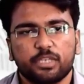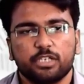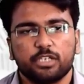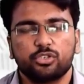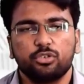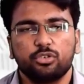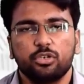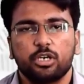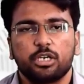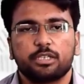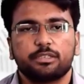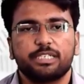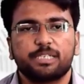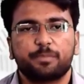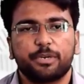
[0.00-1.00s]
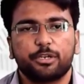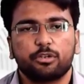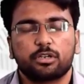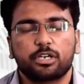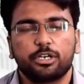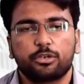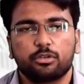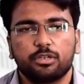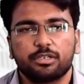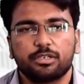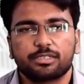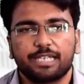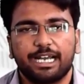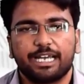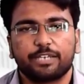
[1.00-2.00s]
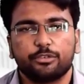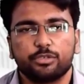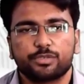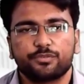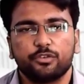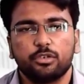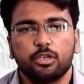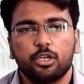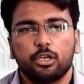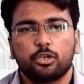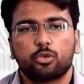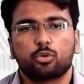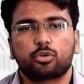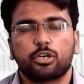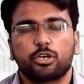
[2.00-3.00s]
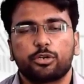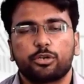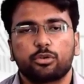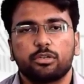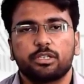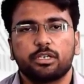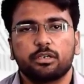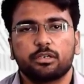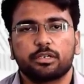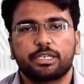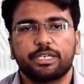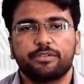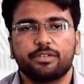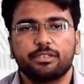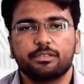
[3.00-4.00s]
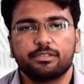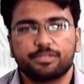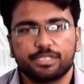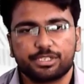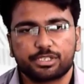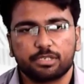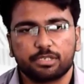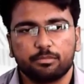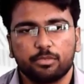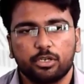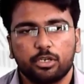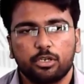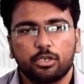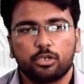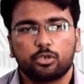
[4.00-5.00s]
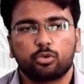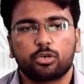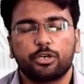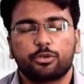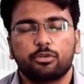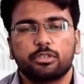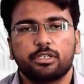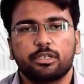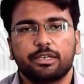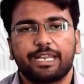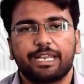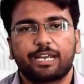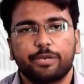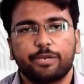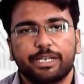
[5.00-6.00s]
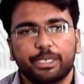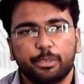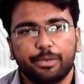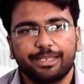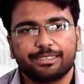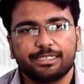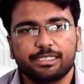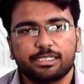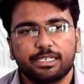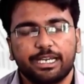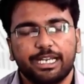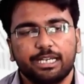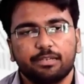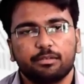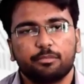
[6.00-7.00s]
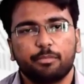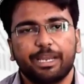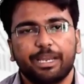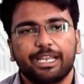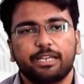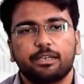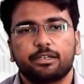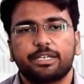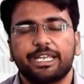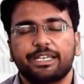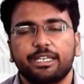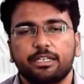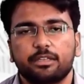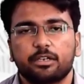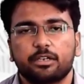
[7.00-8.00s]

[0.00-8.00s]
So these particular controllers are useful to control the given system, to control the recording devices, and by taking the